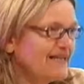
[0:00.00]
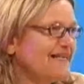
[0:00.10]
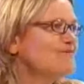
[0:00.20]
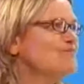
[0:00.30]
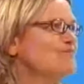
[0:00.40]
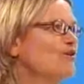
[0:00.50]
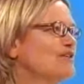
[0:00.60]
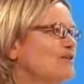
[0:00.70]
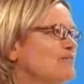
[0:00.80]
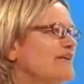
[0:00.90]
And I was
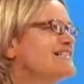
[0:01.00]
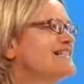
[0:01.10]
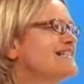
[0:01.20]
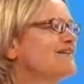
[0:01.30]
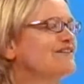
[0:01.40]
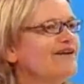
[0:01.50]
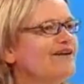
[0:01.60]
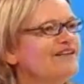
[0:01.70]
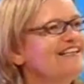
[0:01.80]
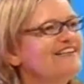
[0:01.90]
brought up in South
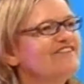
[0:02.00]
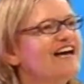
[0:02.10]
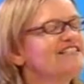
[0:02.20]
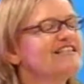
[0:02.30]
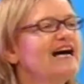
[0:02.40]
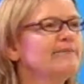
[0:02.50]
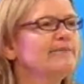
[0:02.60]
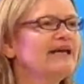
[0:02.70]
Kerry in that time,